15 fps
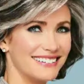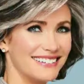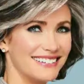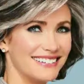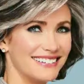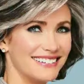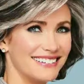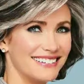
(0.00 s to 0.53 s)

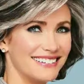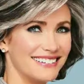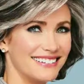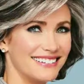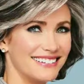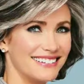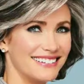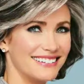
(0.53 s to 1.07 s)

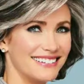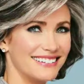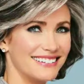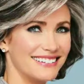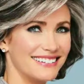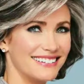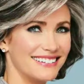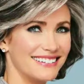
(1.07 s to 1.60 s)

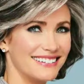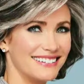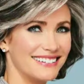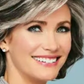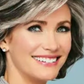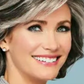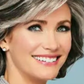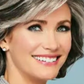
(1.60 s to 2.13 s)

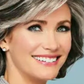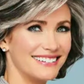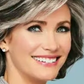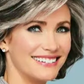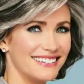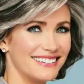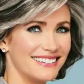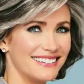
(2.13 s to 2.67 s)

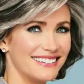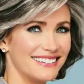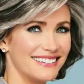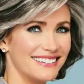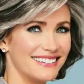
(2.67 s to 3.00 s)
(silence)